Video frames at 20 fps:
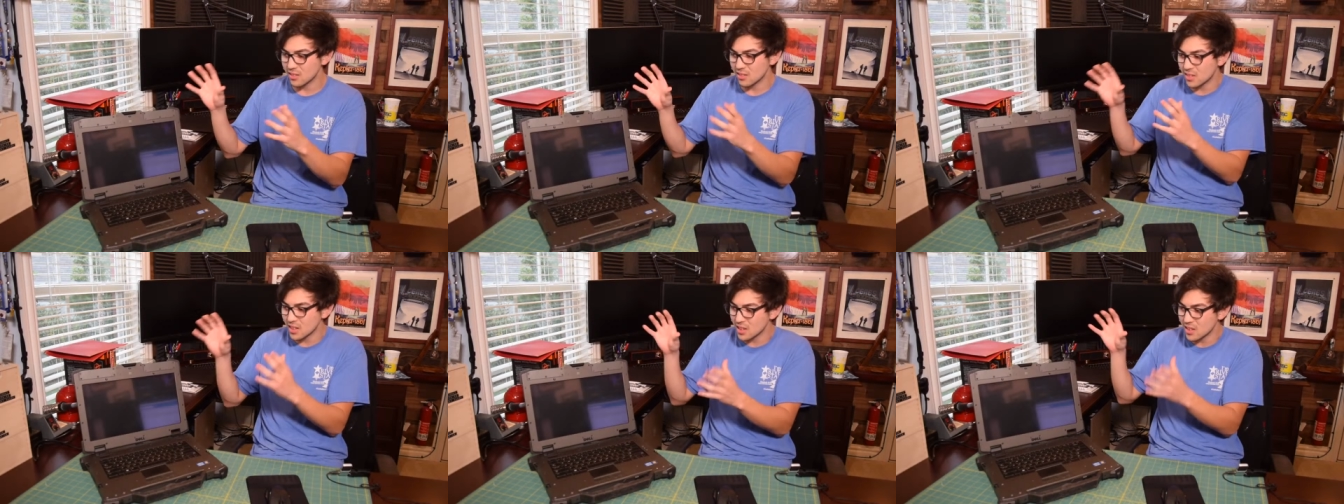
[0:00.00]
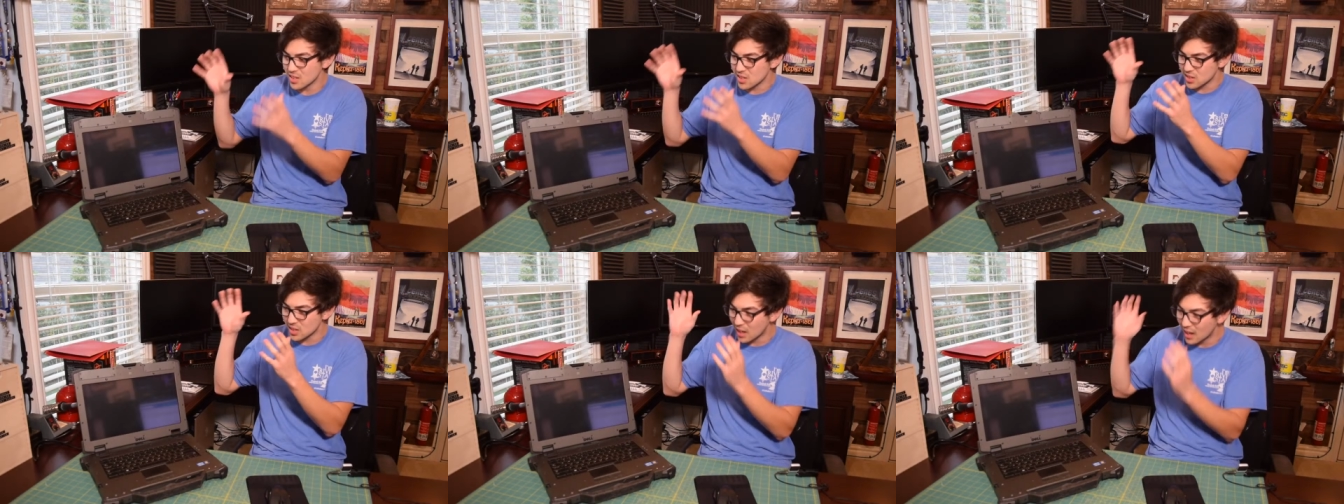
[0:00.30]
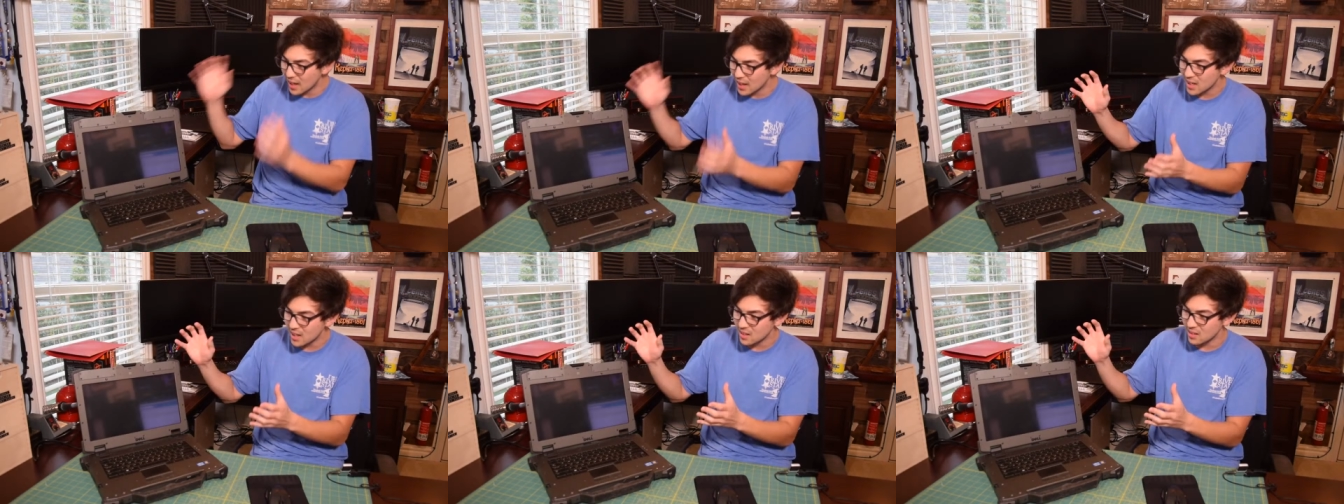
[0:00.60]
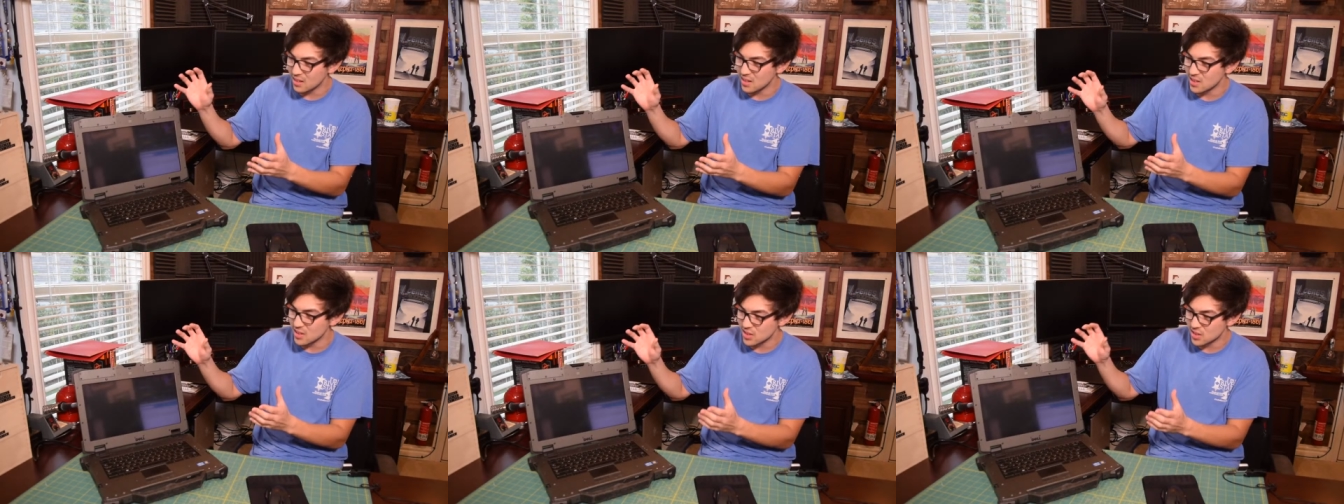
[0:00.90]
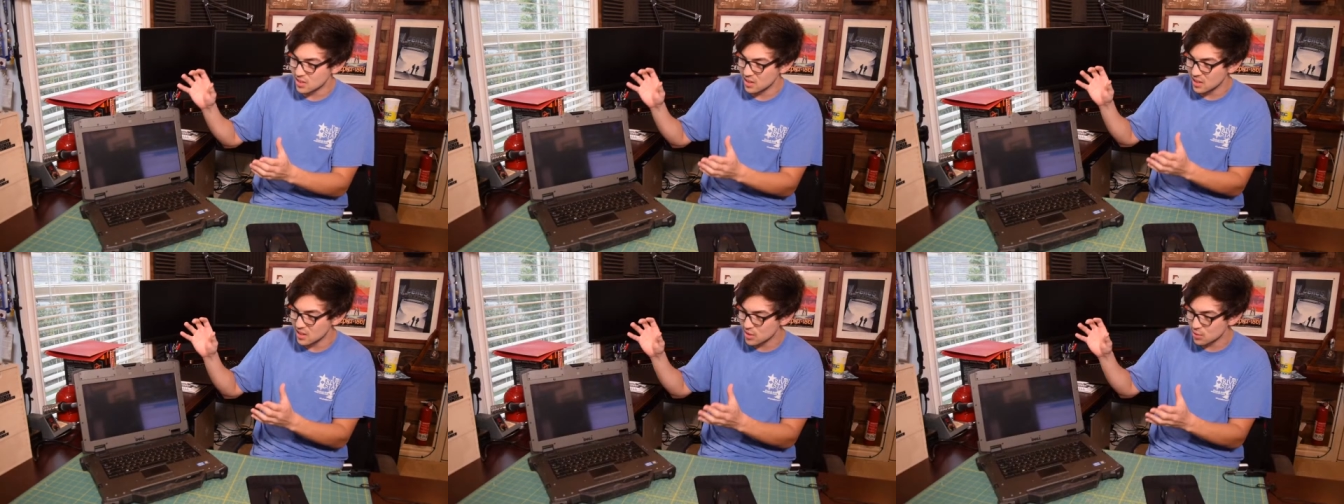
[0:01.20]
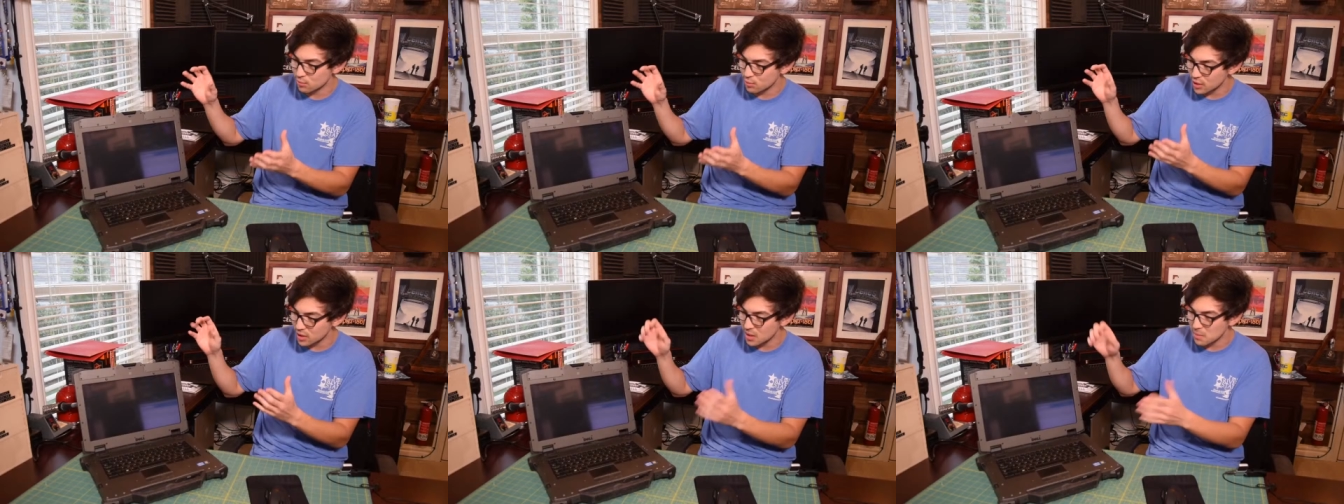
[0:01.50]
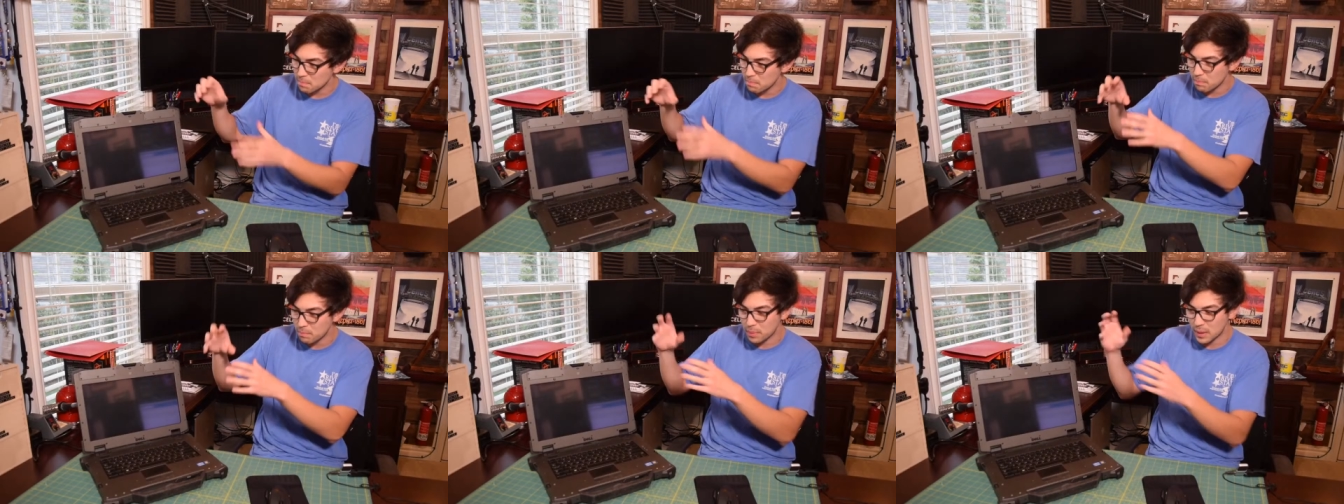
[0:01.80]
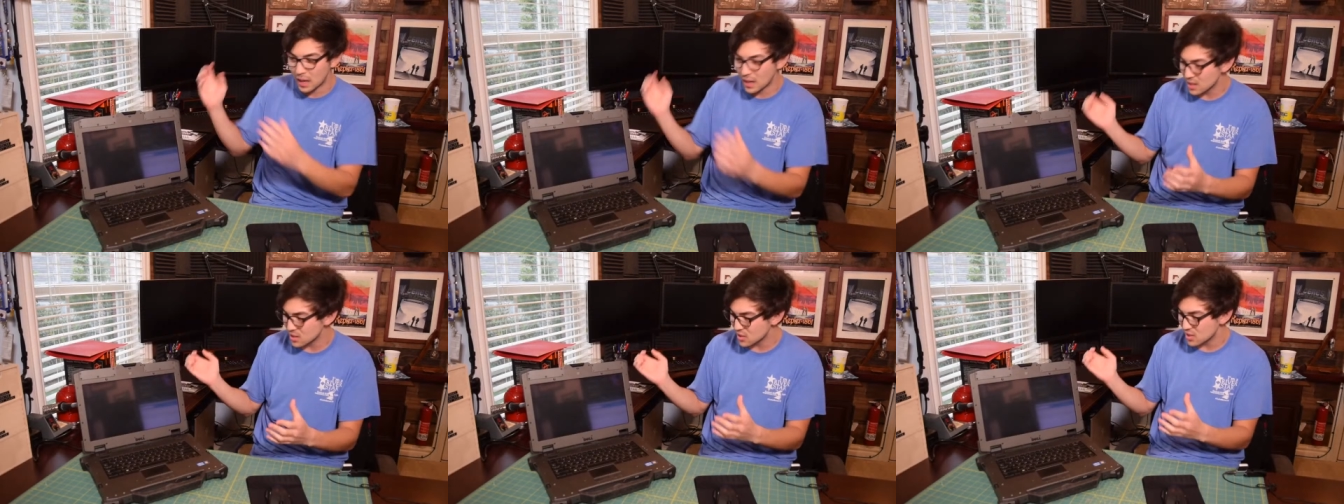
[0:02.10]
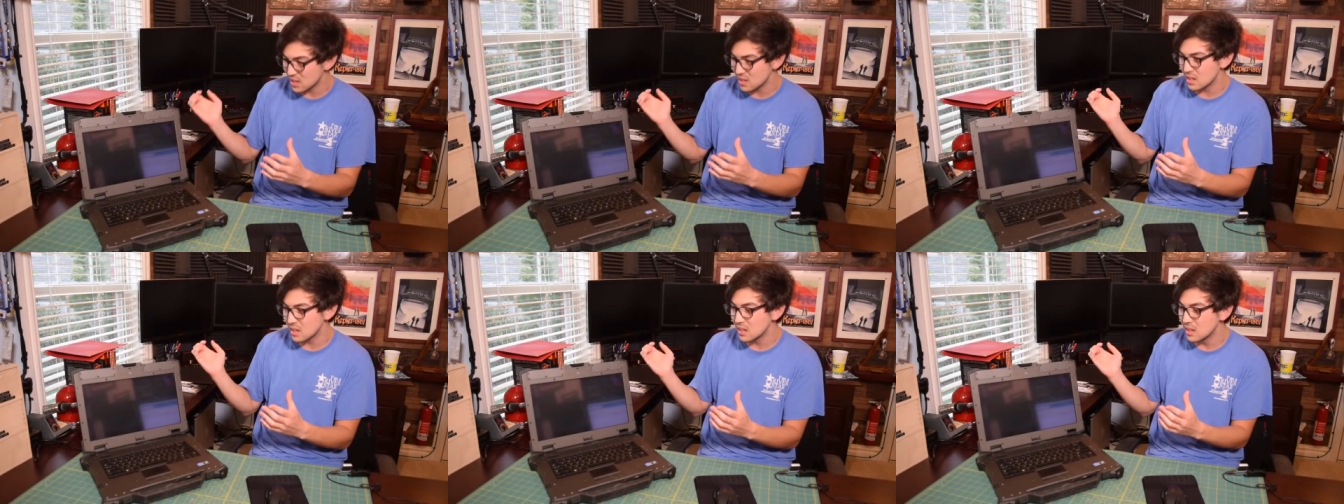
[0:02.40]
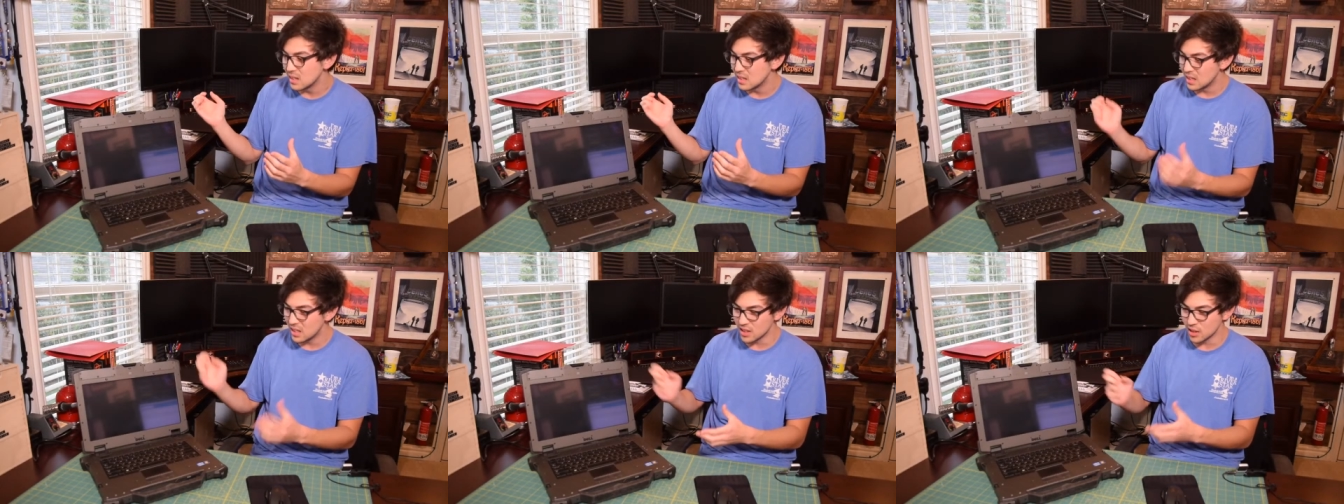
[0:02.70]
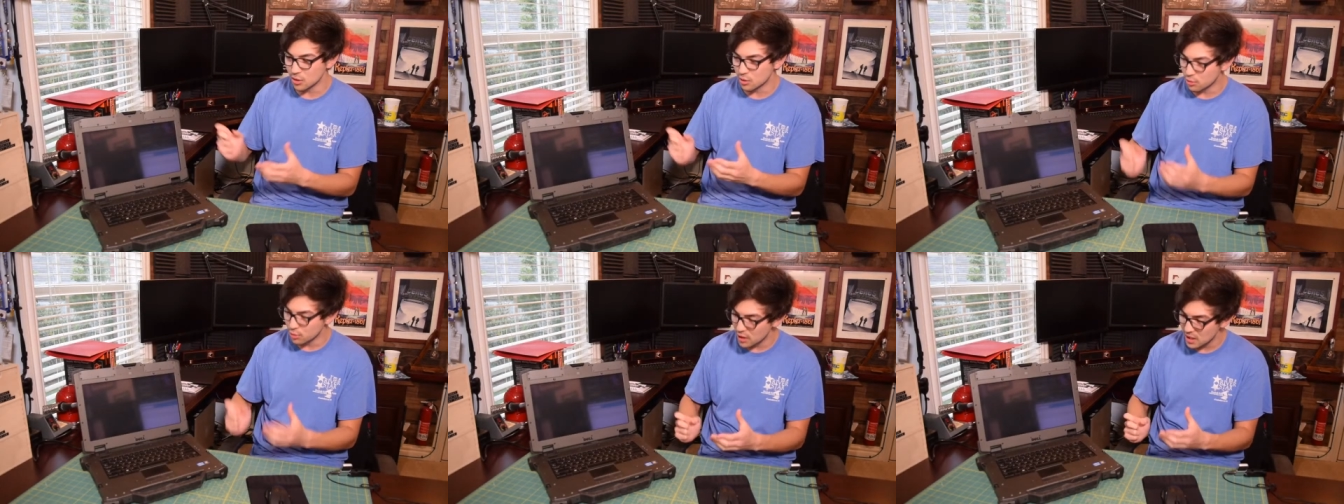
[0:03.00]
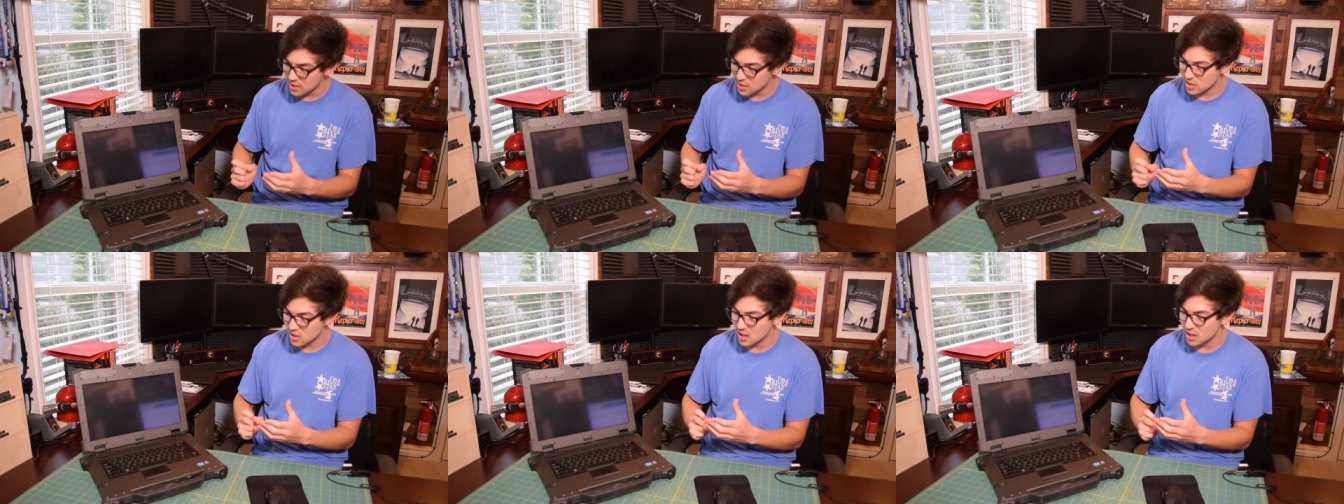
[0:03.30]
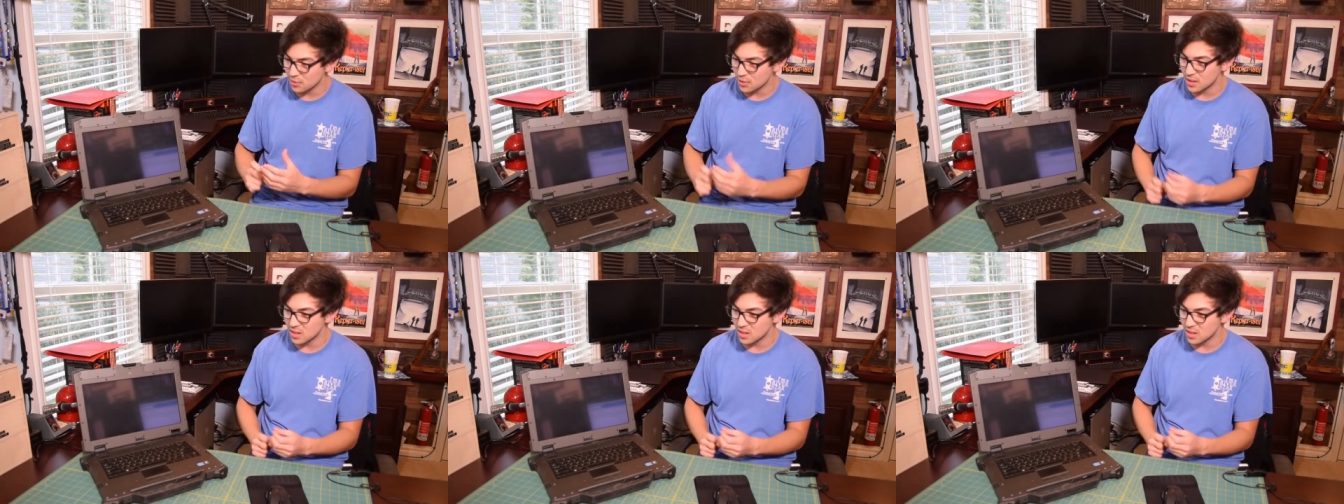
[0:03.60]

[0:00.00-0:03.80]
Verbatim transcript: the design is is really boxy and aggressive,